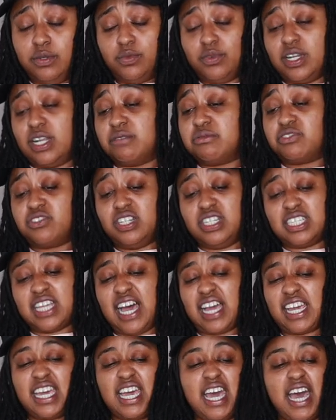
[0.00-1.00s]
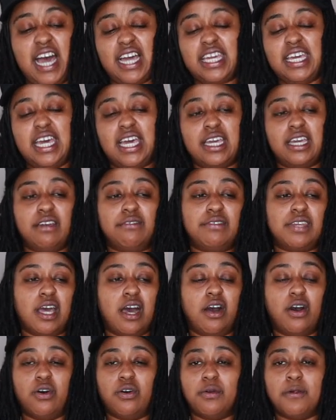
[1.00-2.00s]
When I'm stressed, I can't I can't give
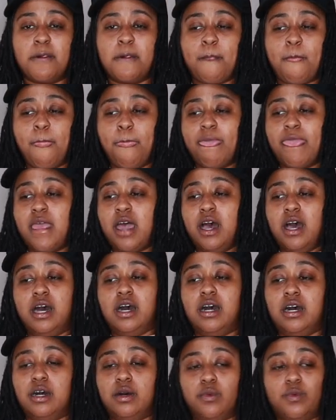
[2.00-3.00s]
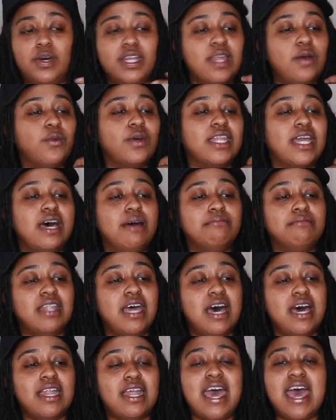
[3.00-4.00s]
y'all uh when when I'm
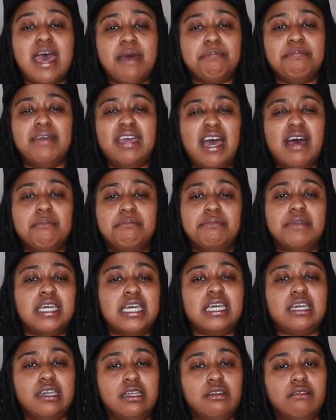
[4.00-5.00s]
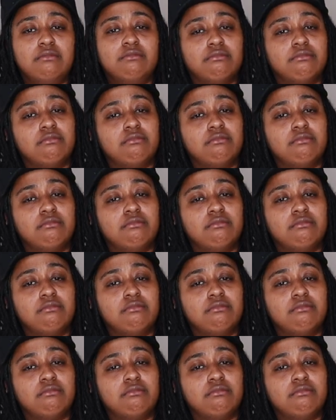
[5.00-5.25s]
not happy, I'm mean.